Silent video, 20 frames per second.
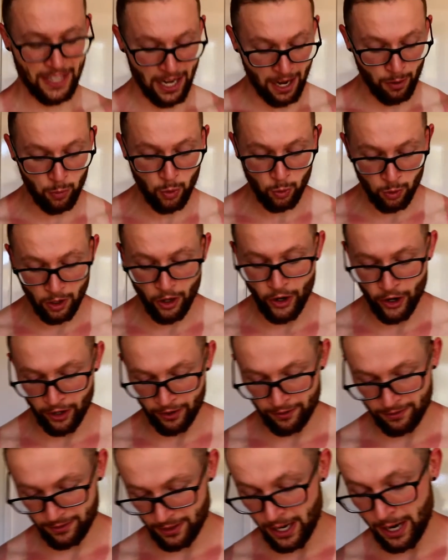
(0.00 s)
I will
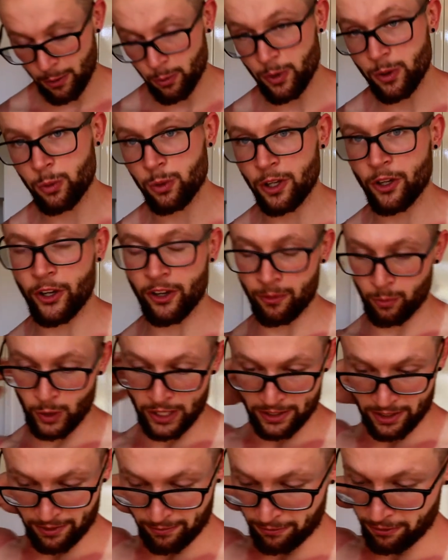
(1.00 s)
learn. I will learn
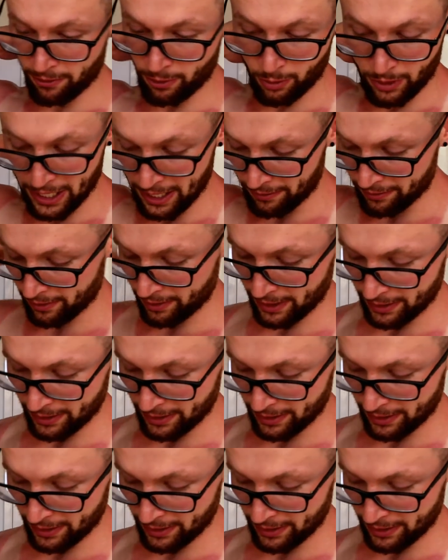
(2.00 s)
once and for all after